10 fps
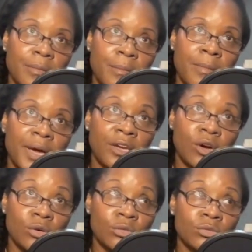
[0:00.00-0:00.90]
my
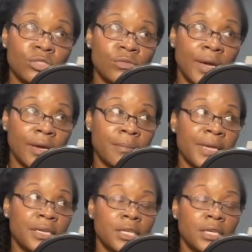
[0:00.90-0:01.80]
coach
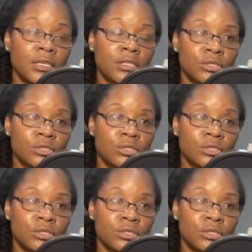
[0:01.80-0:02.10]
recommended